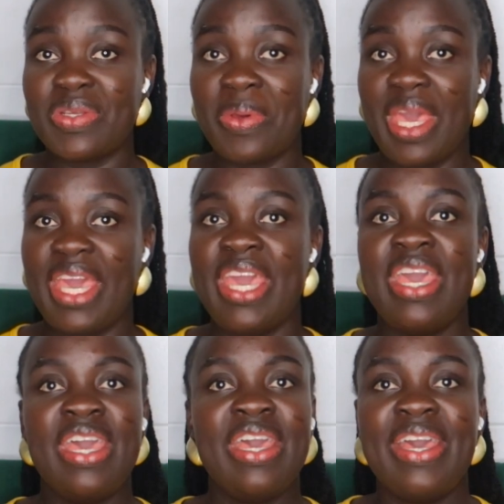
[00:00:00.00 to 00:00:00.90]
okay,
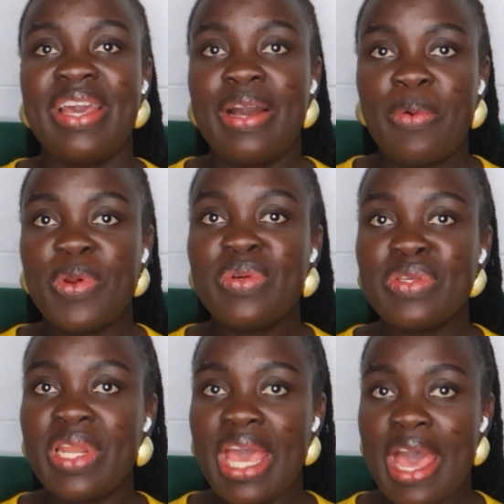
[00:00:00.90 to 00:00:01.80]
what was
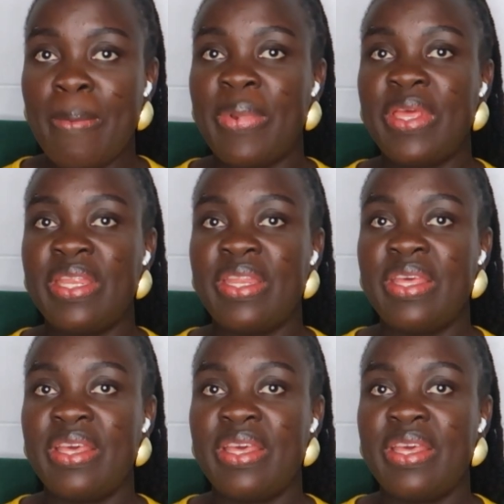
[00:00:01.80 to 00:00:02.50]
gonna happen?